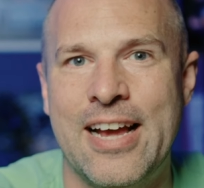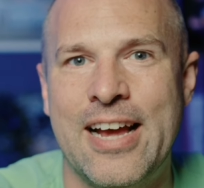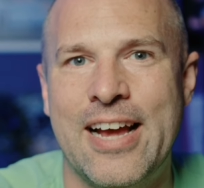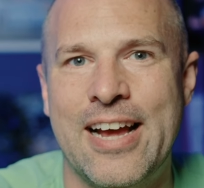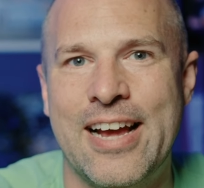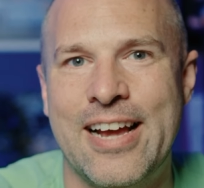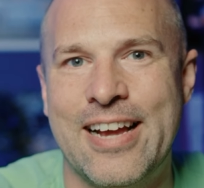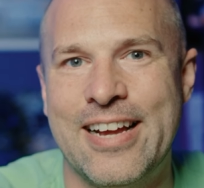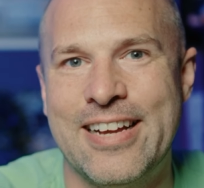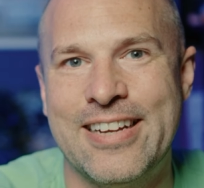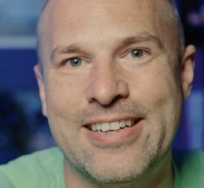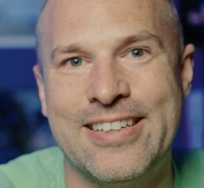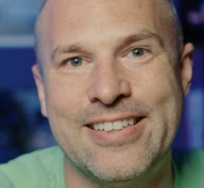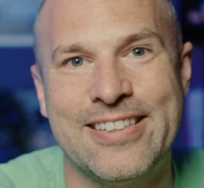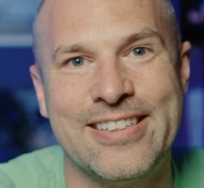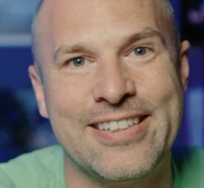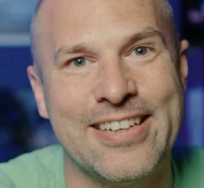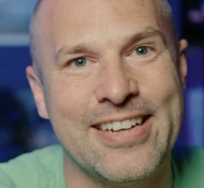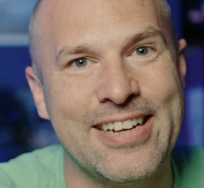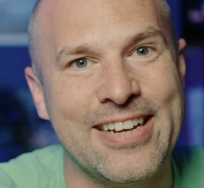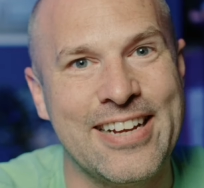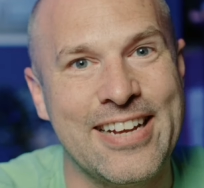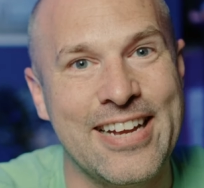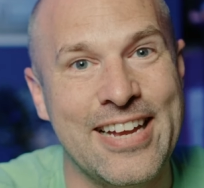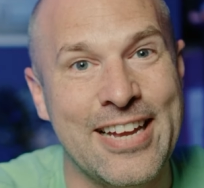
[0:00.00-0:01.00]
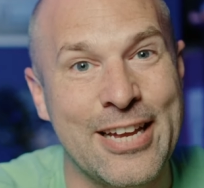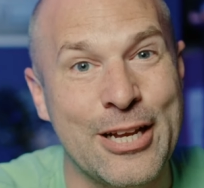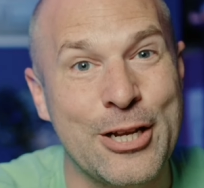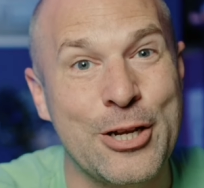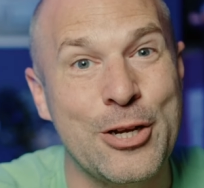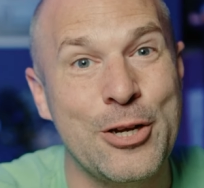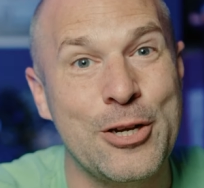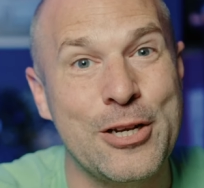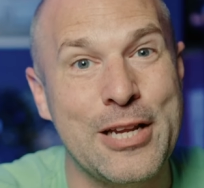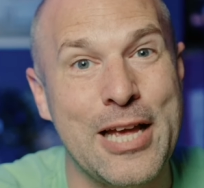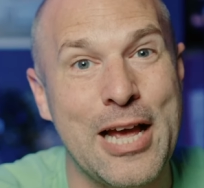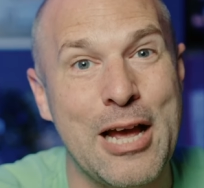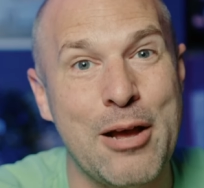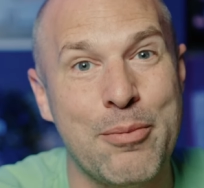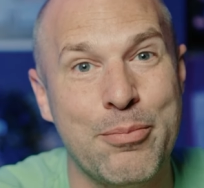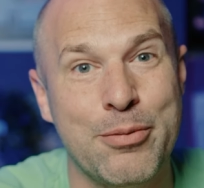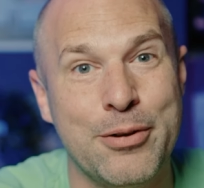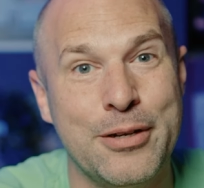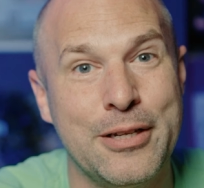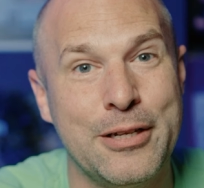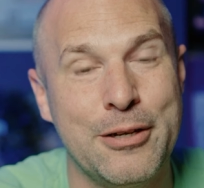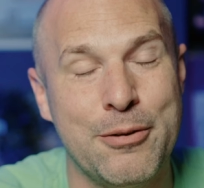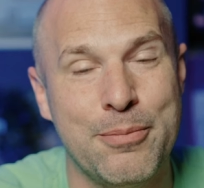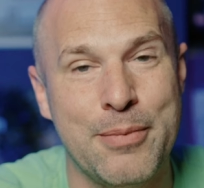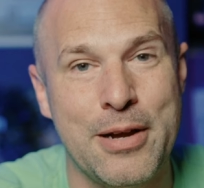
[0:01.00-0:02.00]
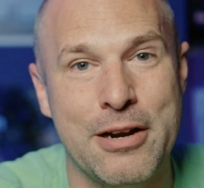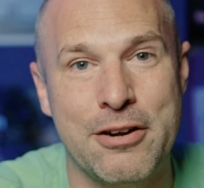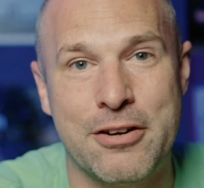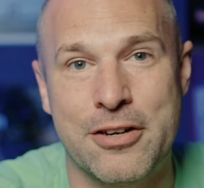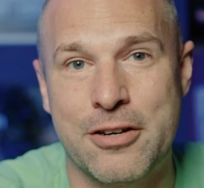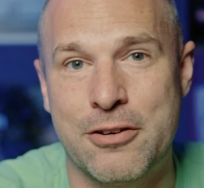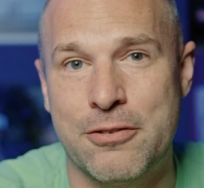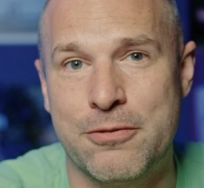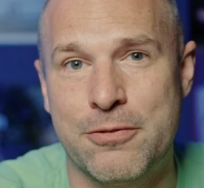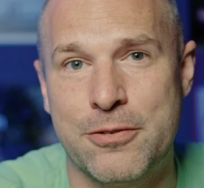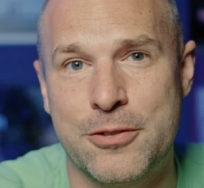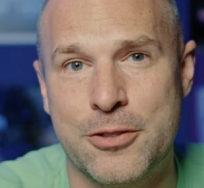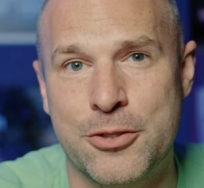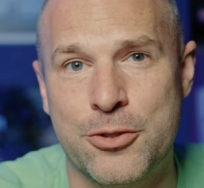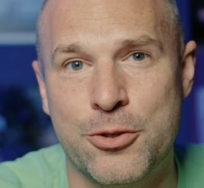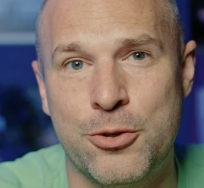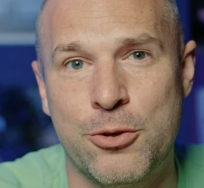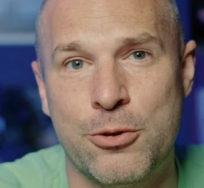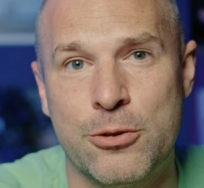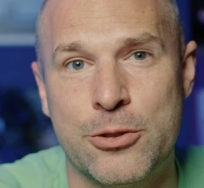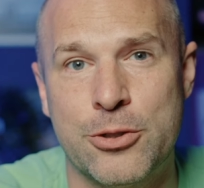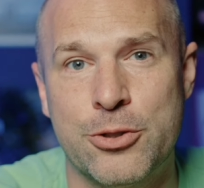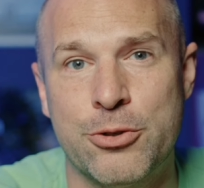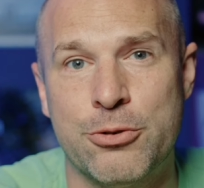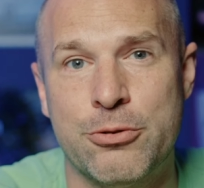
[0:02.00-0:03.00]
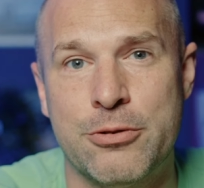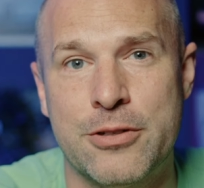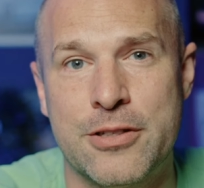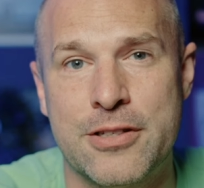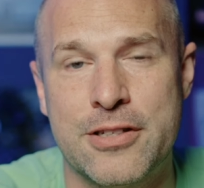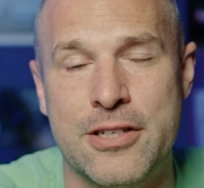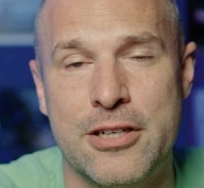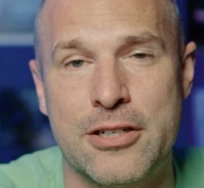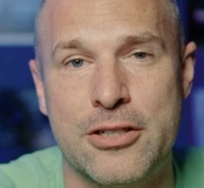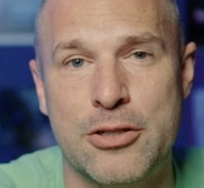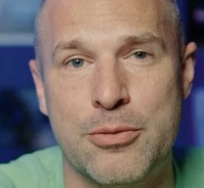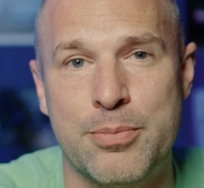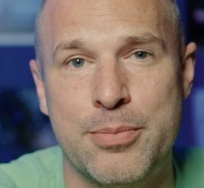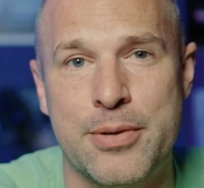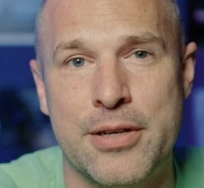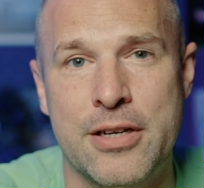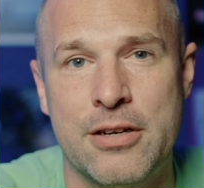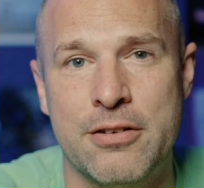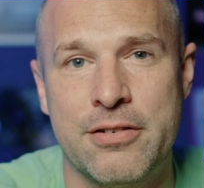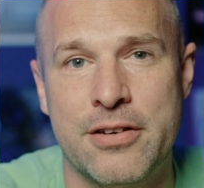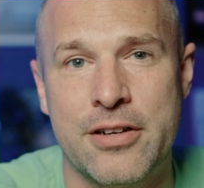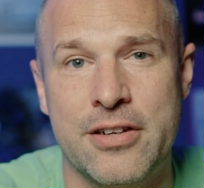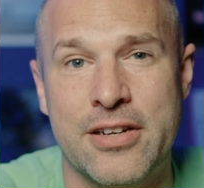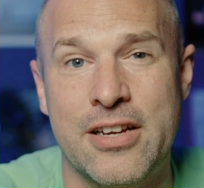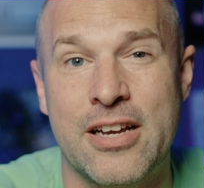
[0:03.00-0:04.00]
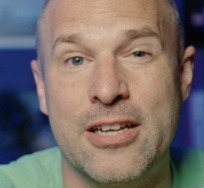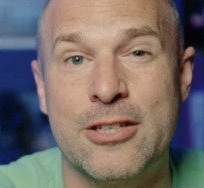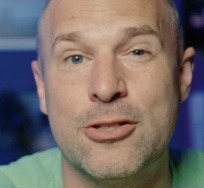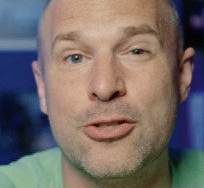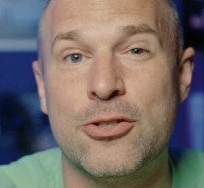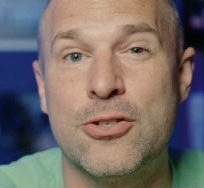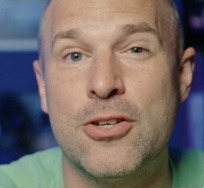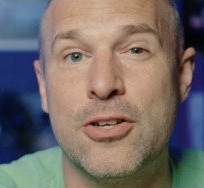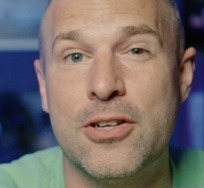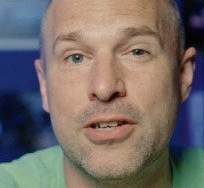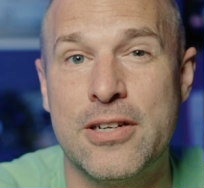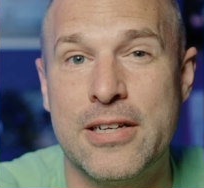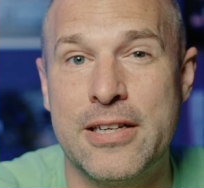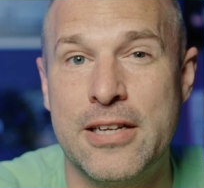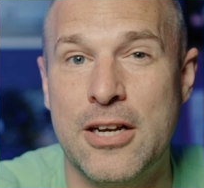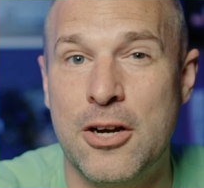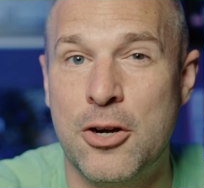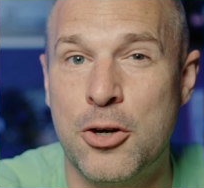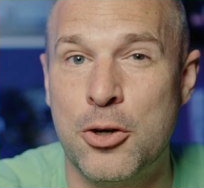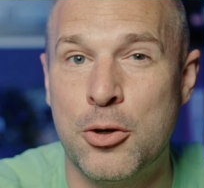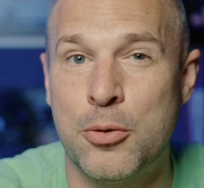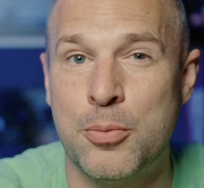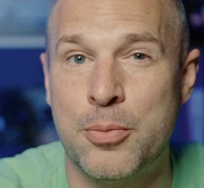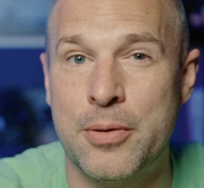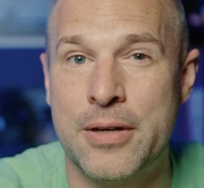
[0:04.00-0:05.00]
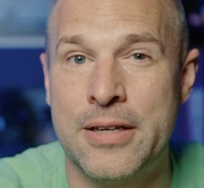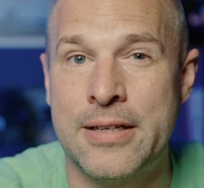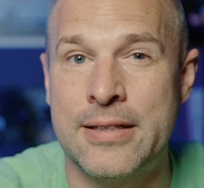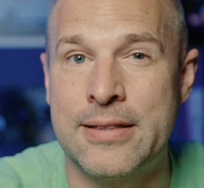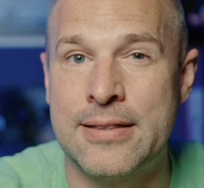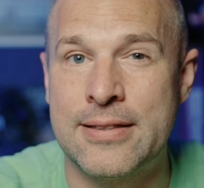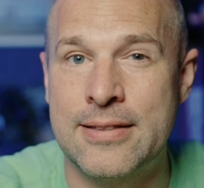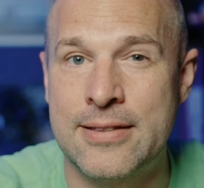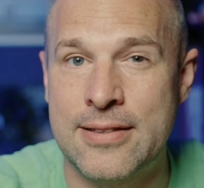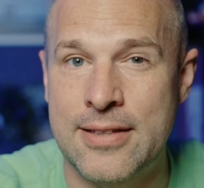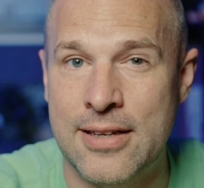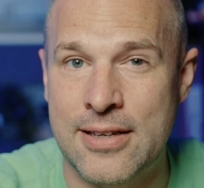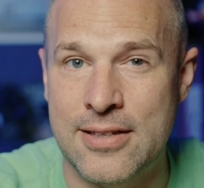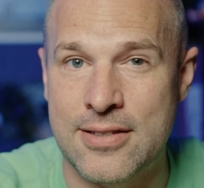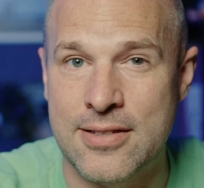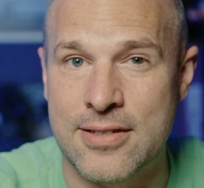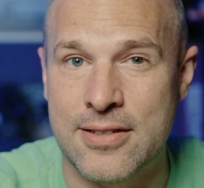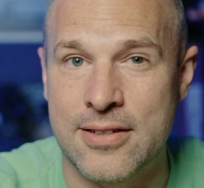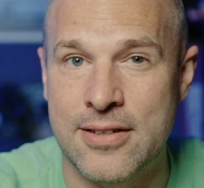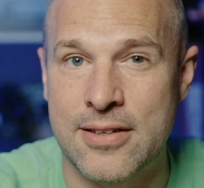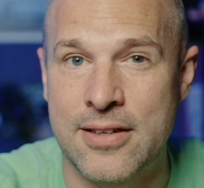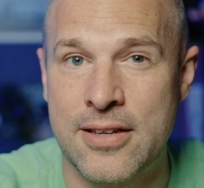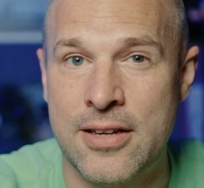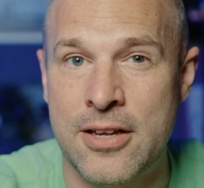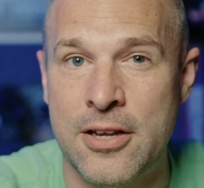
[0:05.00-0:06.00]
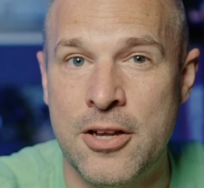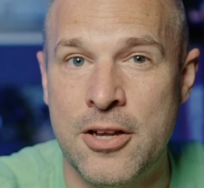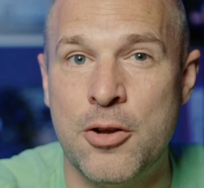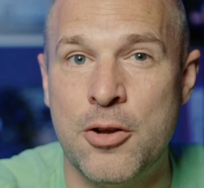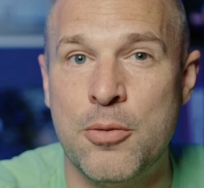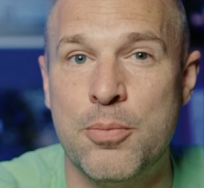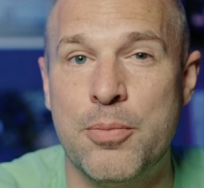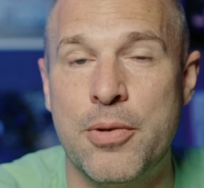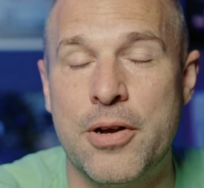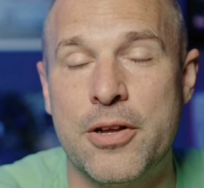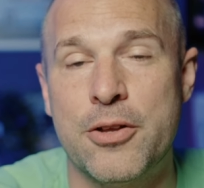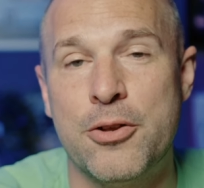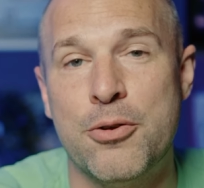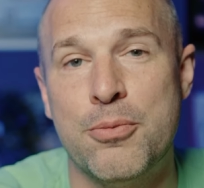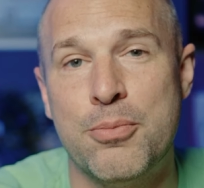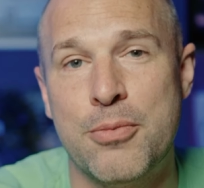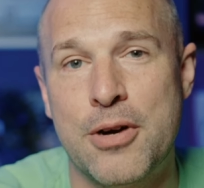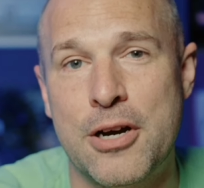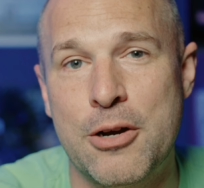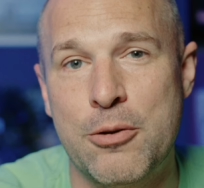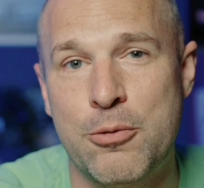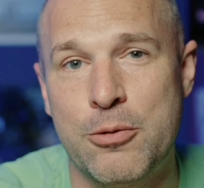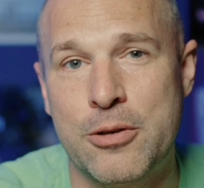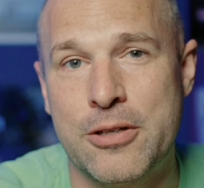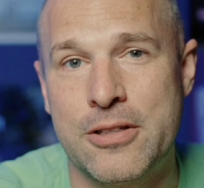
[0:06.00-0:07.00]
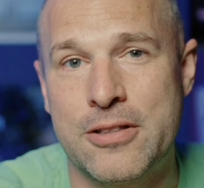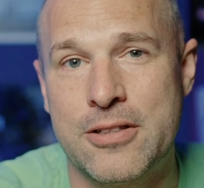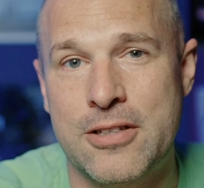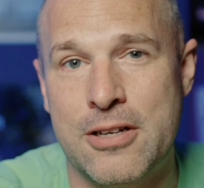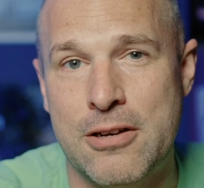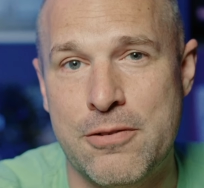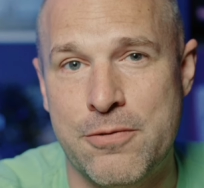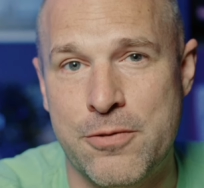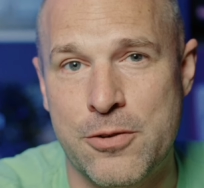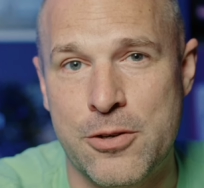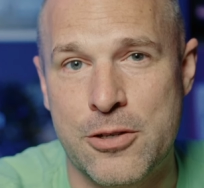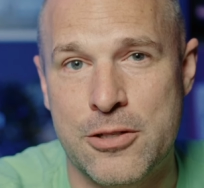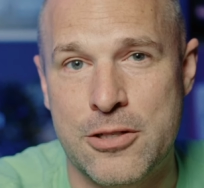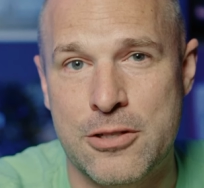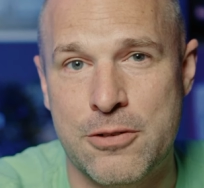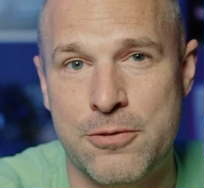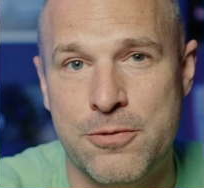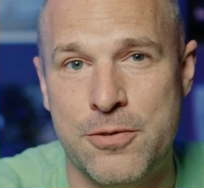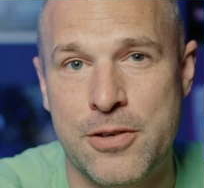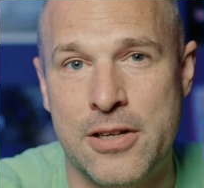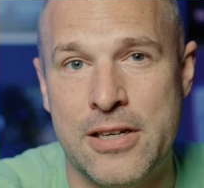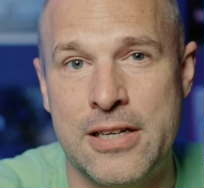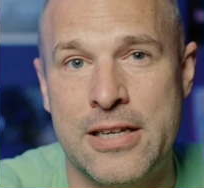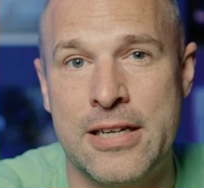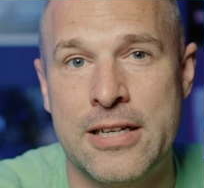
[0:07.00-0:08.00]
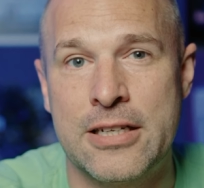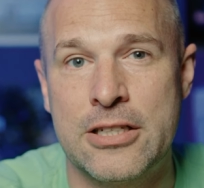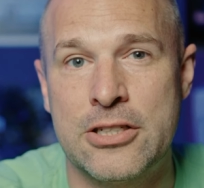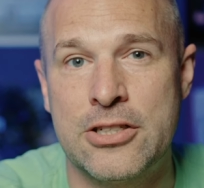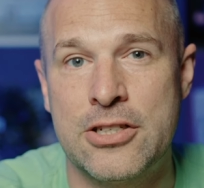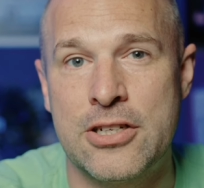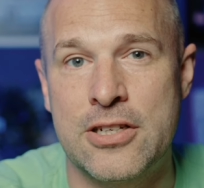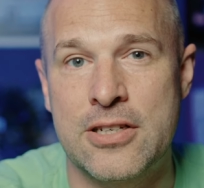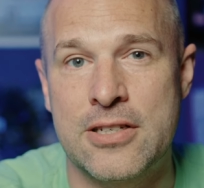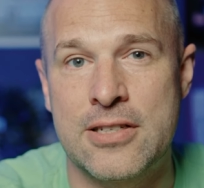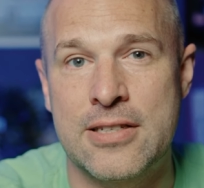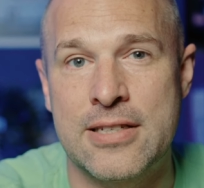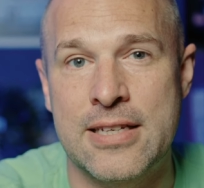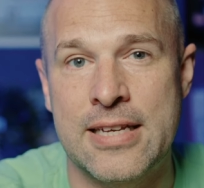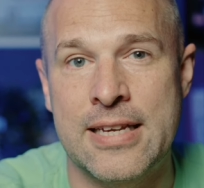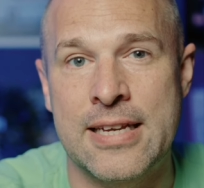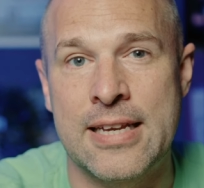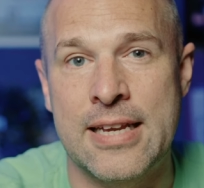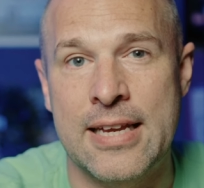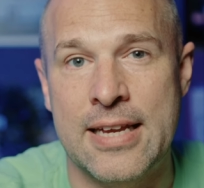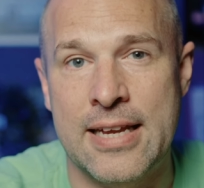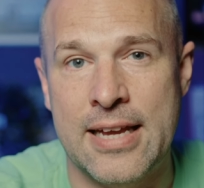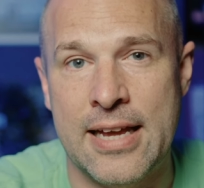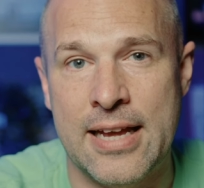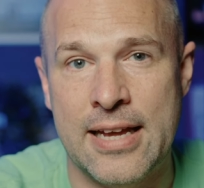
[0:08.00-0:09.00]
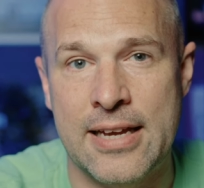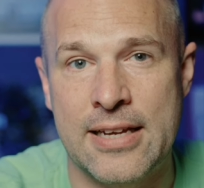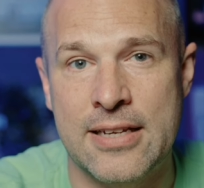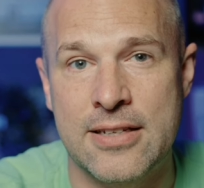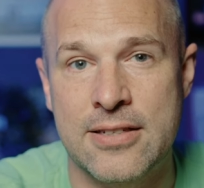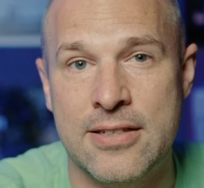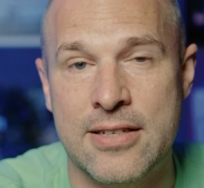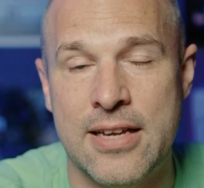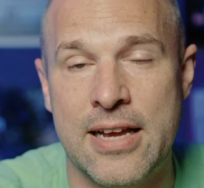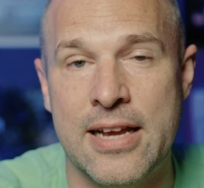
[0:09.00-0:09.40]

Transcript: And it could happen in America for sure during such a period. I certainly hope it doesn't, but you might want to diversify just in case.